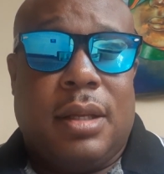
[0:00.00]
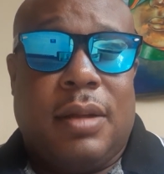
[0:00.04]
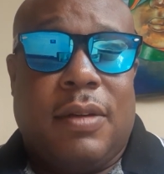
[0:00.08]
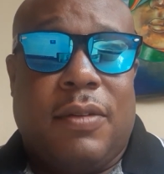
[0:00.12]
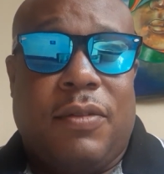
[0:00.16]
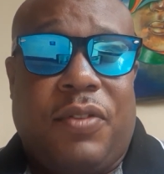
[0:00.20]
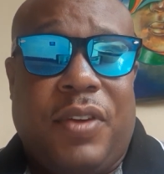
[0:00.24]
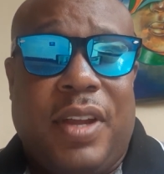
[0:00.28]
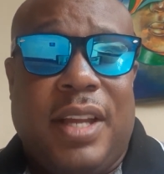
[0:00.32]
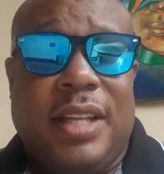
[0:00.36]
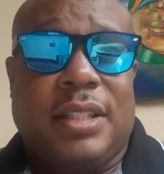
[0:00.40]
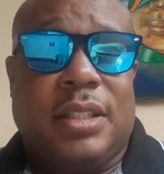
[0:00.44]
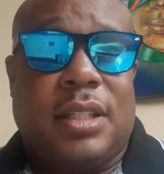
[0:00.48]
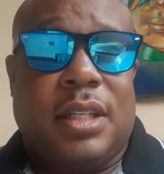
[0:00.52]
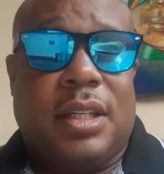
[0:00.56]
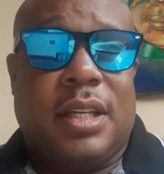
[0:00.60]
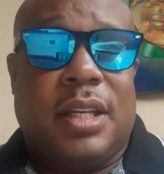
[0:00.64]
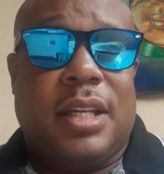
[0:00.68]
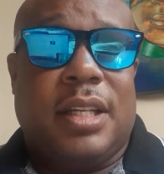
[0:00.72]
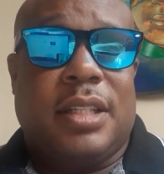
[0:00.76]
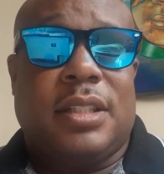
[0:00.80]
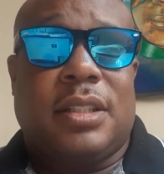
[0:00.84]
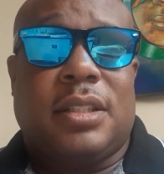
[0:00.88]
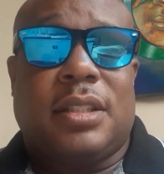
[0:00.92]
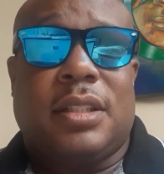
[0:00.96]
visa
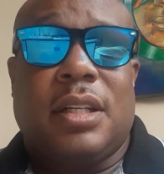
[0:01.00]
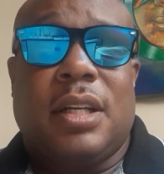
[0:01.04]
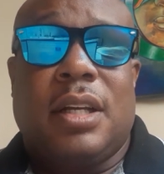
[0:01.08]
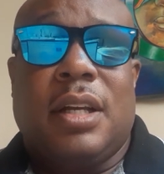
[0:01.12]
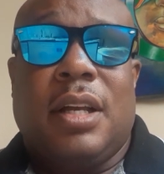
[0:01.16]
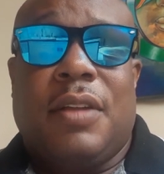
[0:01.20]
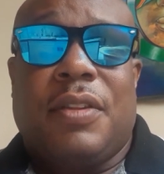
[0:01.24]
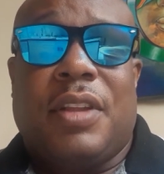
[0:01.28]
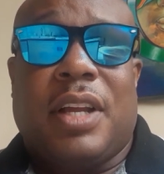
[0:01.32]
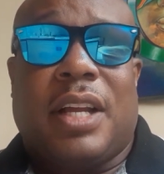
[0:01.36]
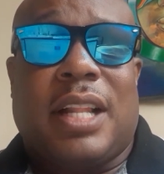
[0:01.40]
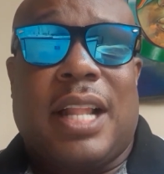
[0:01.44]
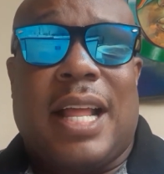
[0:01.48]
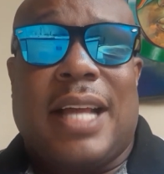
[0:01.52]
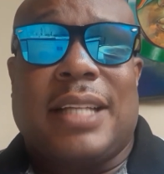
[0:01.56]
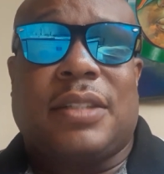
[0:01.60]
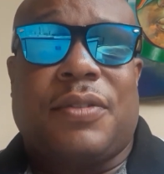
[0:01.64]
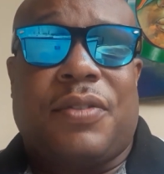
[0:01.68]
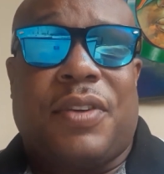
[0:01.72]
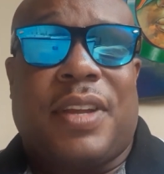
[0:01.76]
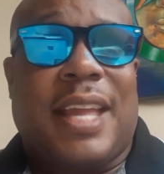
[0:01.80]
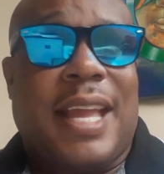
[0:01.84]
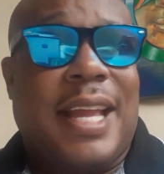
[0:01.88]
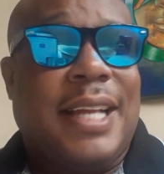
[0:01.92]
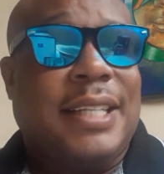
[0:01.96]
is, the
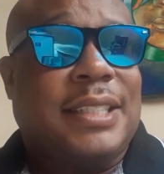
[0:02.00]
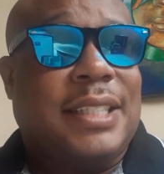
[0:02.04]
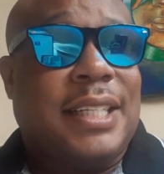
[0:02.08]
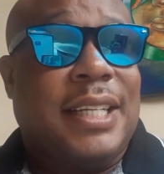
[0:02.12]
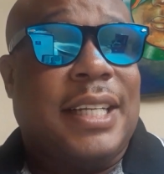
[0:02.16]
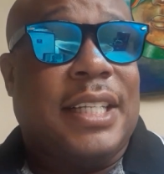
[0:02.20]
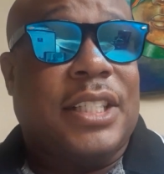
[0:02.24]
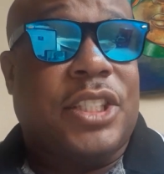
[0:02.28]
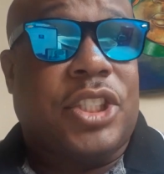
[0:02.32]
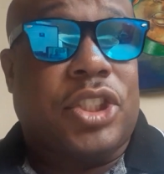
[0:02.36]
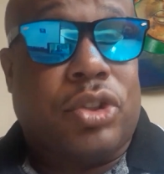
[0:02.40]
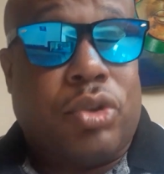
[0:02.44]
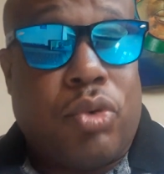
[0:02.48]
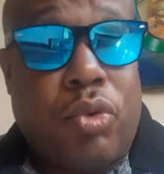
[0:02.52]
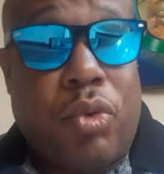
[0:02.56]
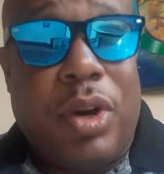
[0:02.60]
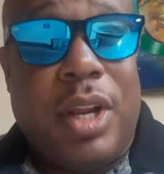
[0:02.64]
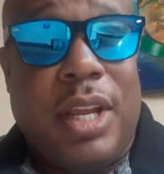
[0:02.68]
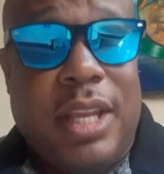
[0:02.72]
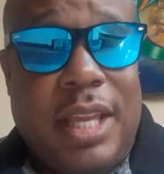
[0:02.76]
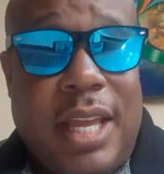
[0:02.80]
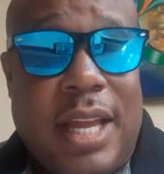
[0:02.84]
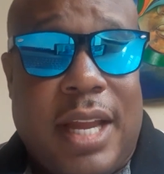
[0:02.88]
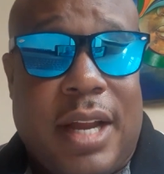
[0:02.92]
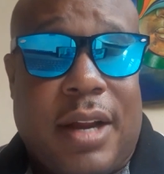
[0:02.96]
classification is 3
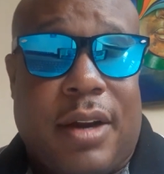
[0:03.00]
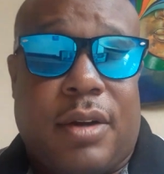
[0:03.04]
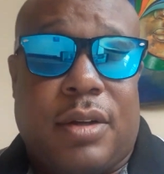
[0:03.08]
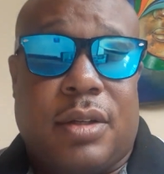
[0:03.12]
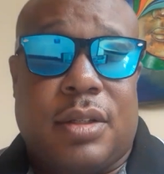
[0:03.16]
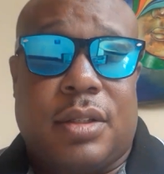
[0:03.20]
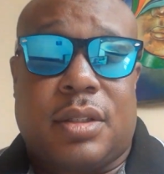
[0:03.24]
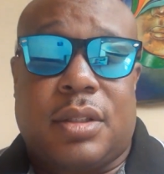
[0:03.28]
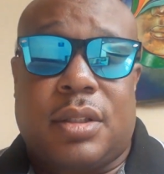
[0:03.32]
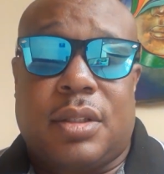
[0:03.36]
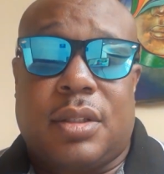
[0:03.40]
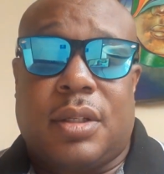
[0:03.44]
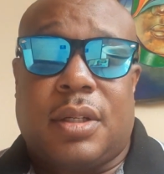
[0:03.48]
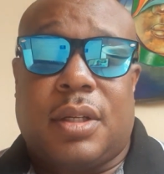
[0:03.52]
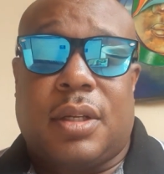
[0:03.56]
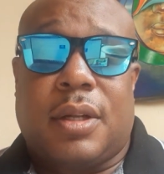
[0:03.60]
years.